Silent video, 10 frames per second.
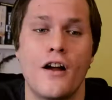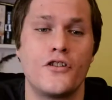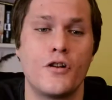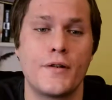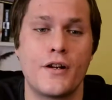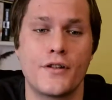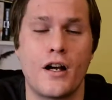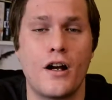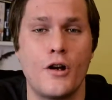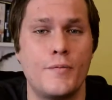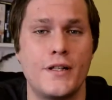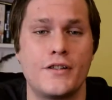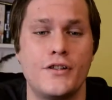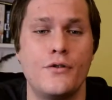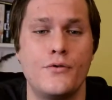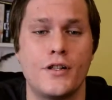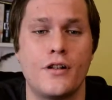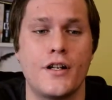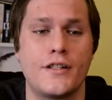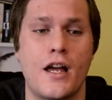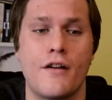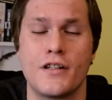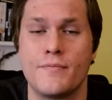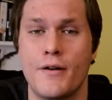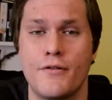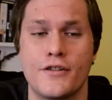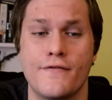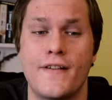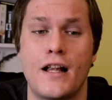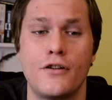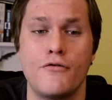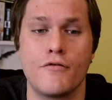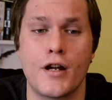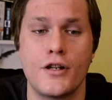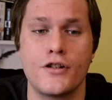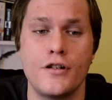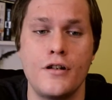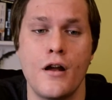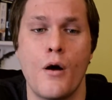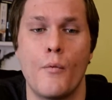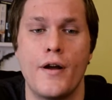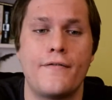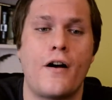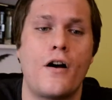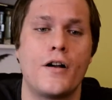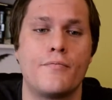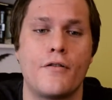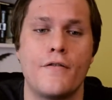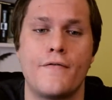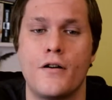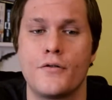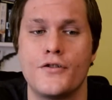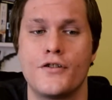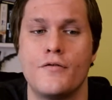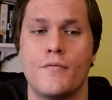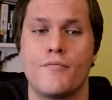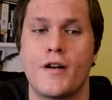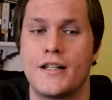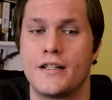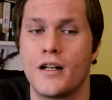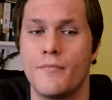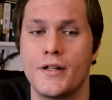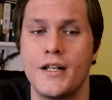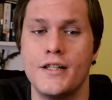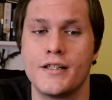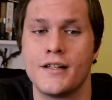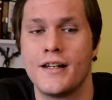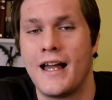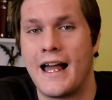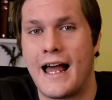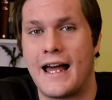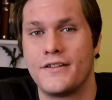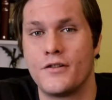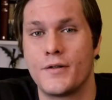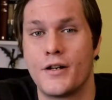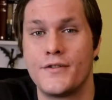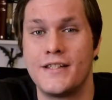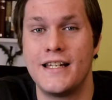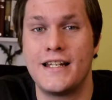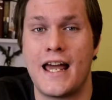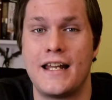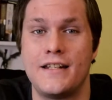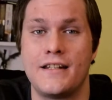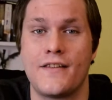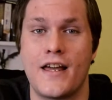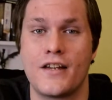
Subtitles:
Domino's are hoping to utilise her experience of value creation with high-profile consumer-branded companies, and Domino's did end their